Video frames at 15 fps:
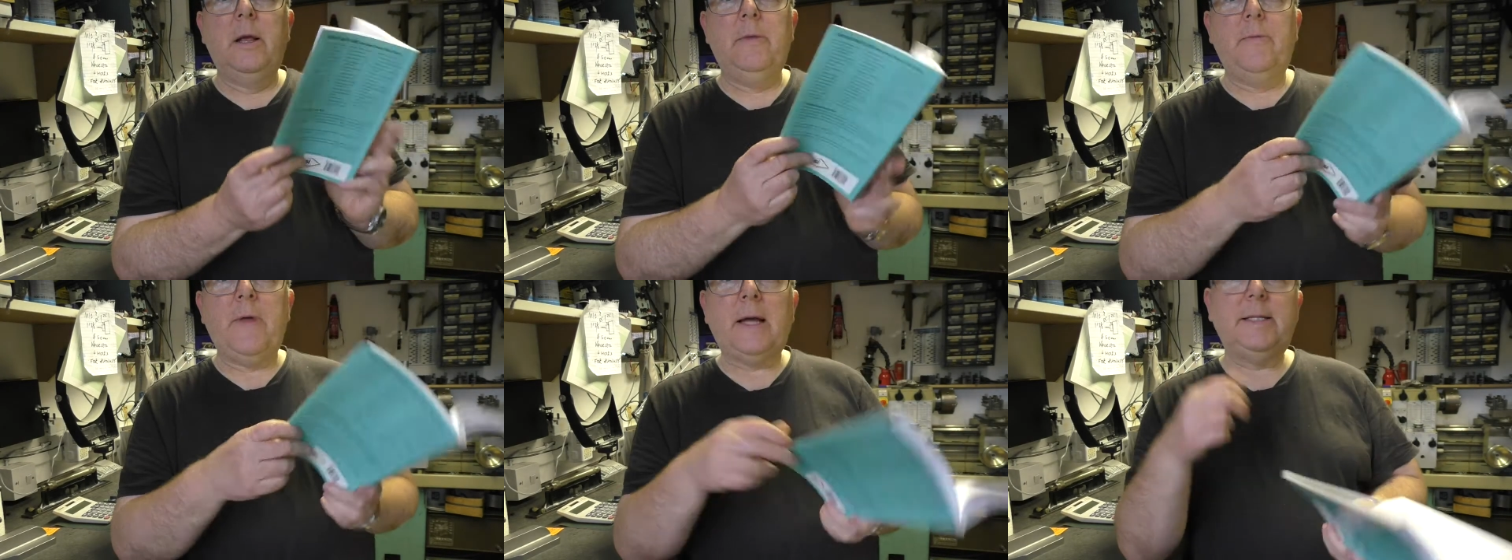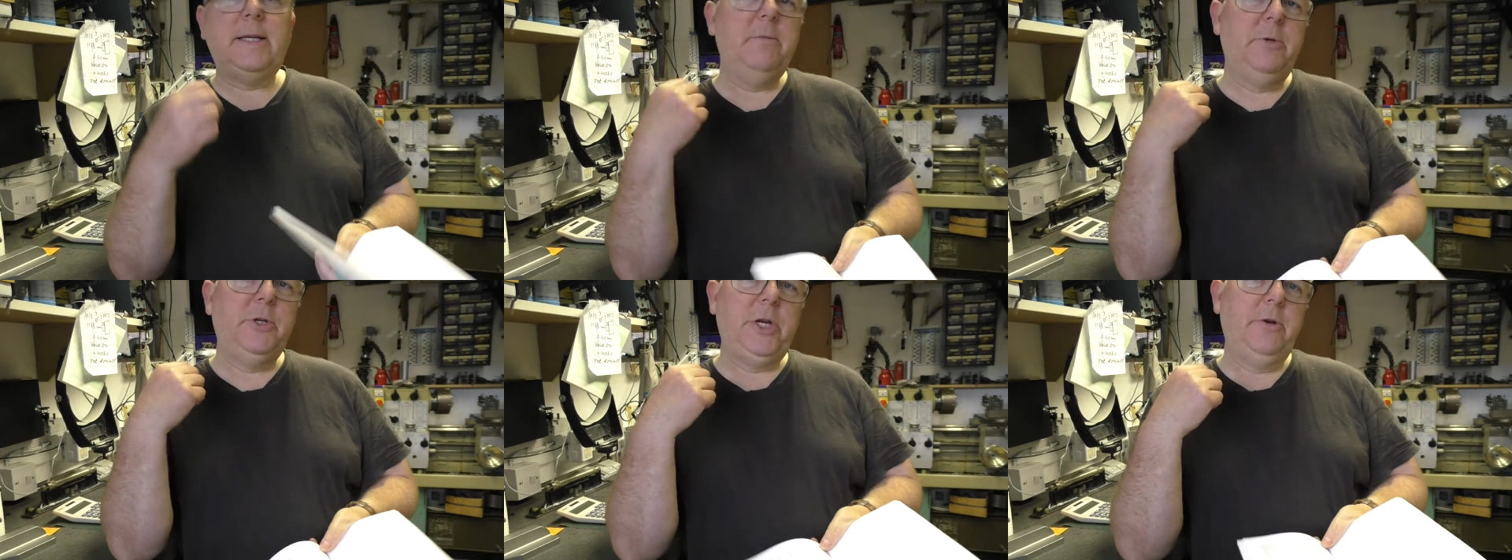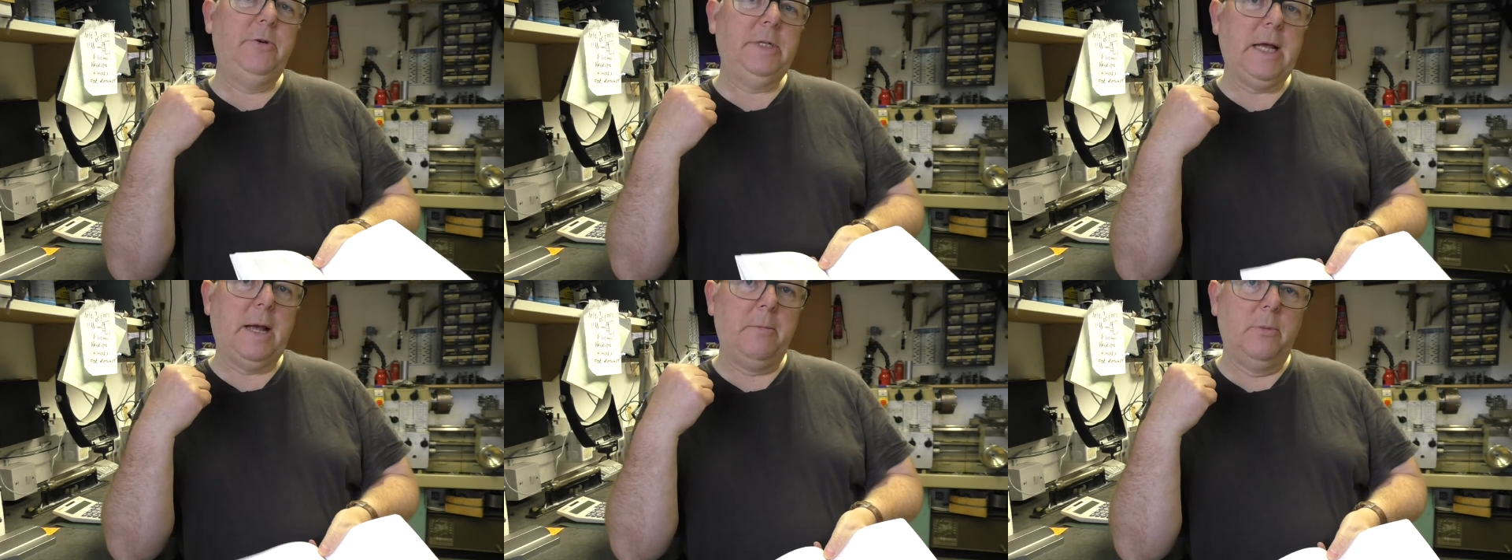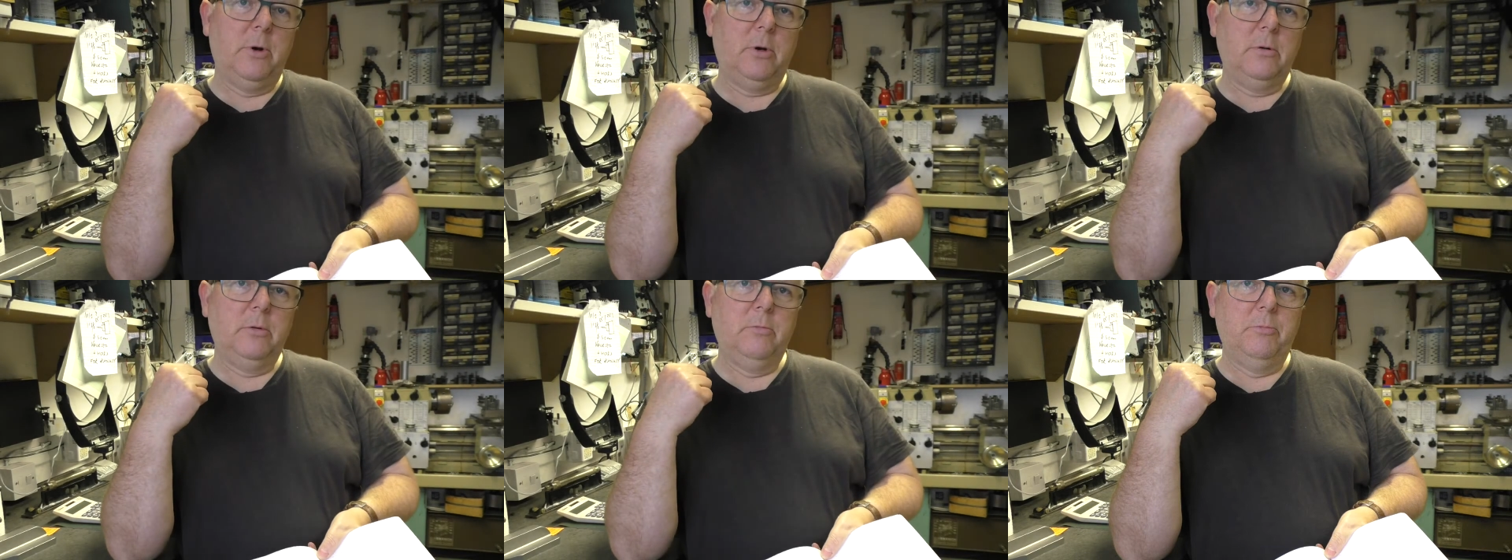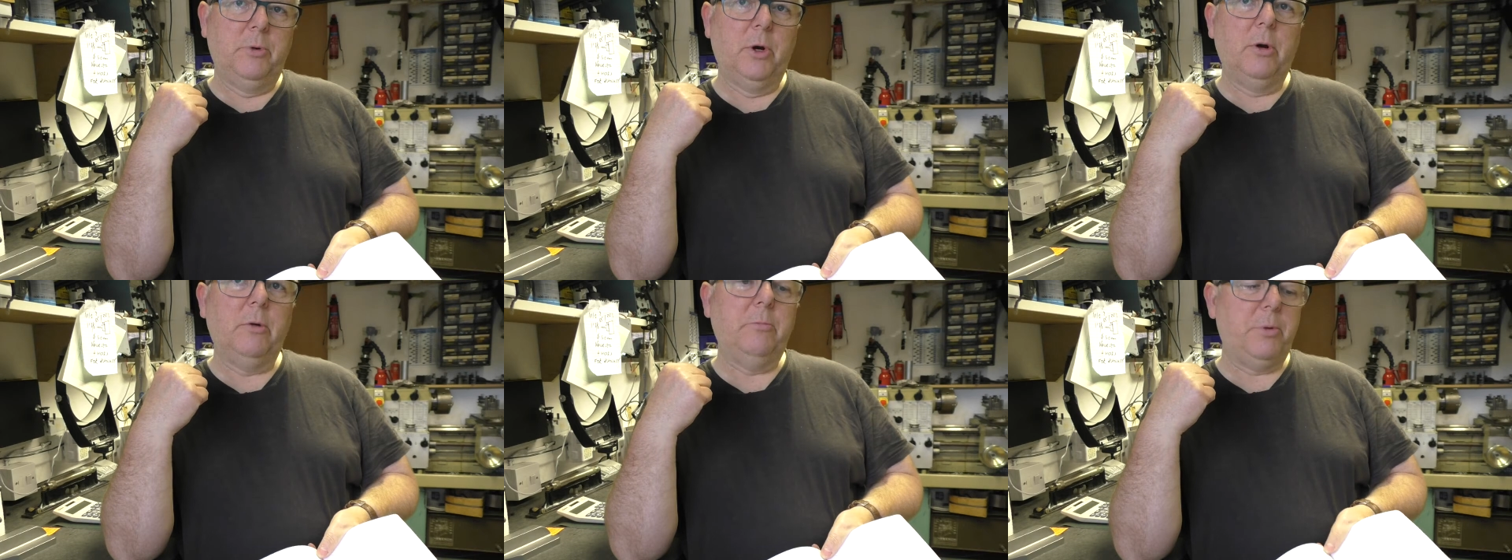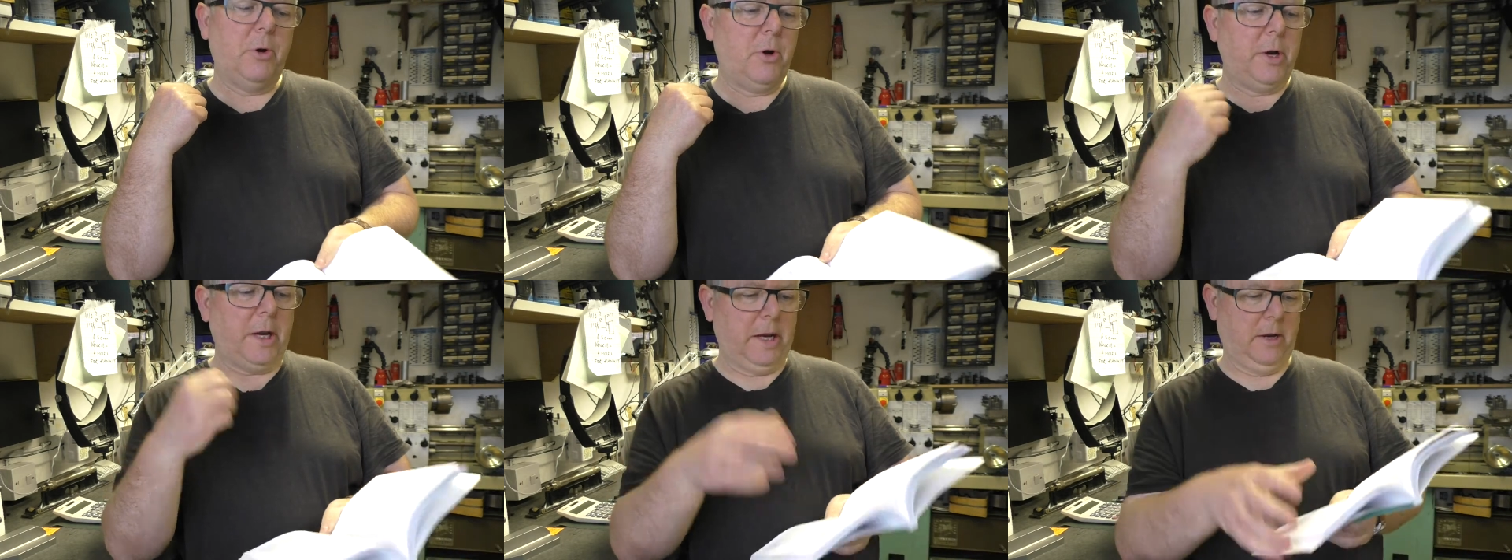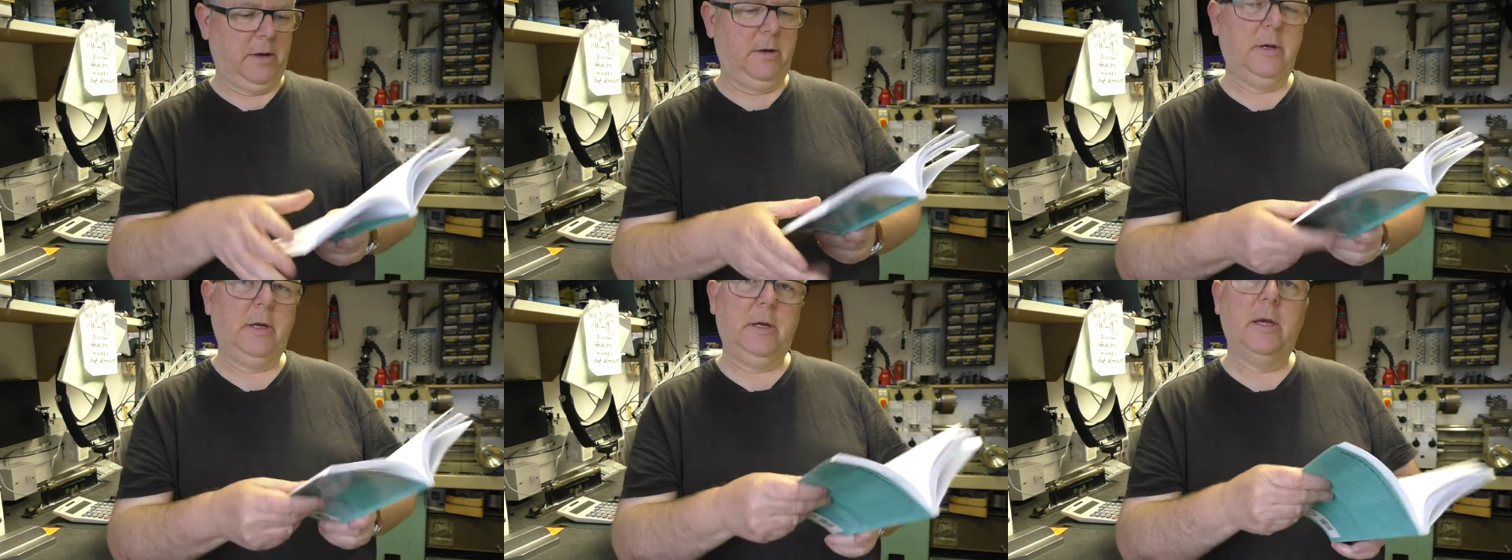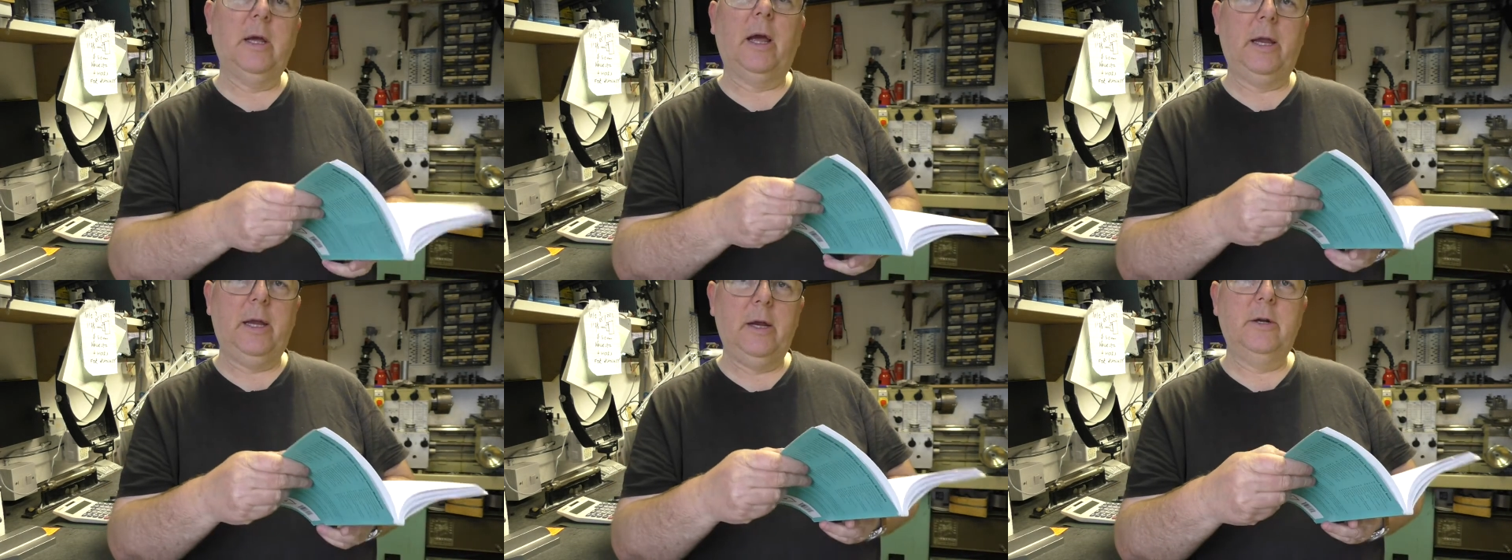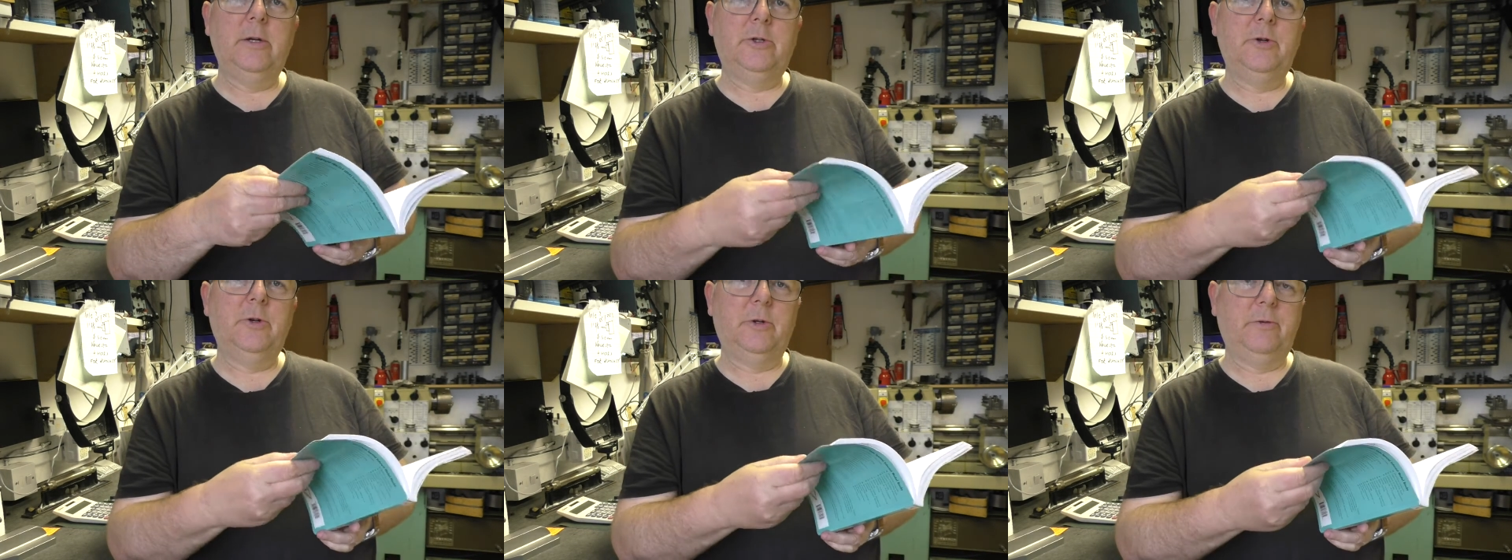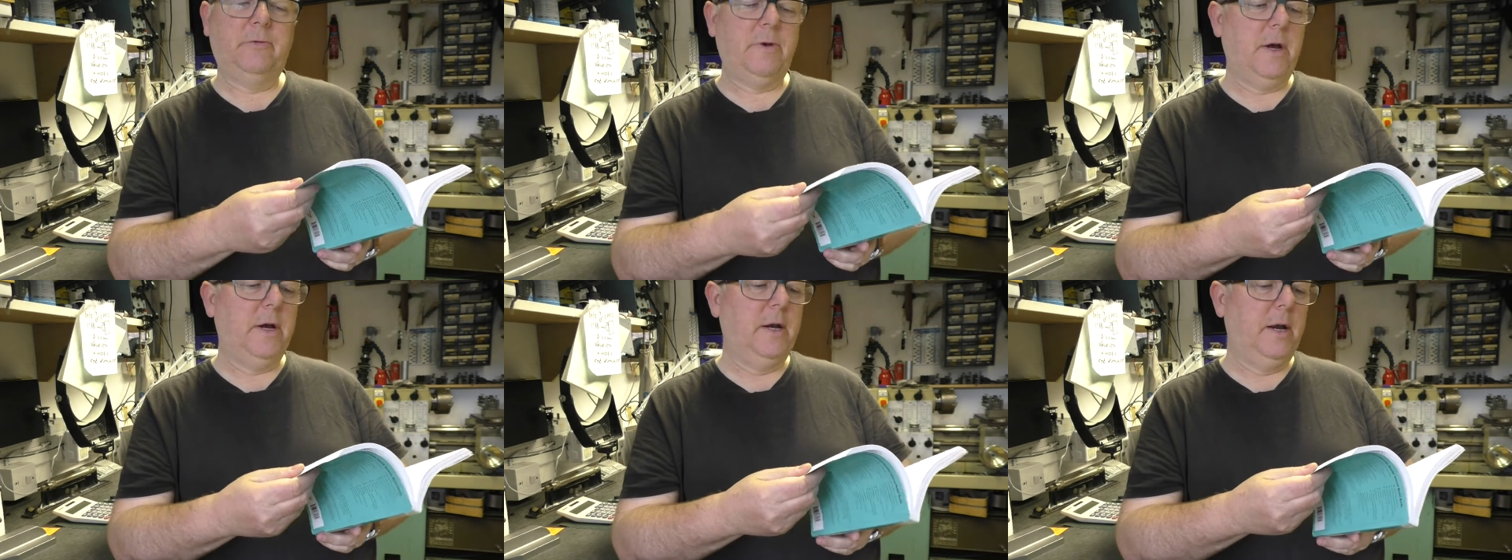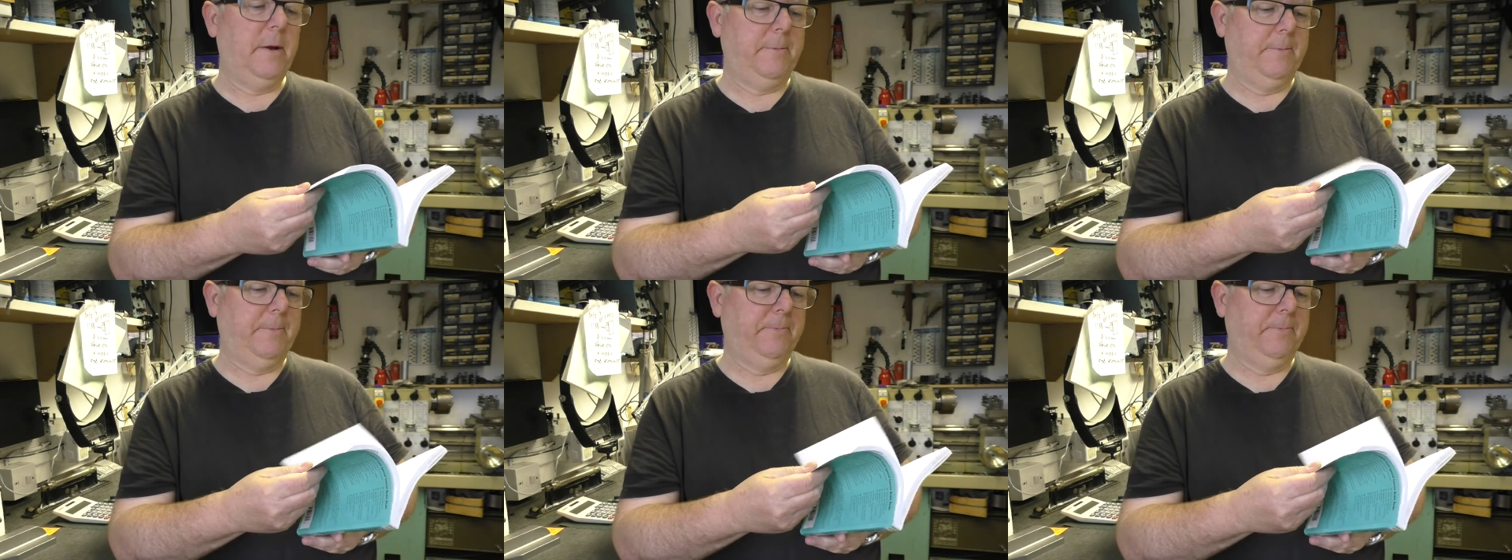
That's in Machinery's Handbook, but boy, are you going to struggle to find it.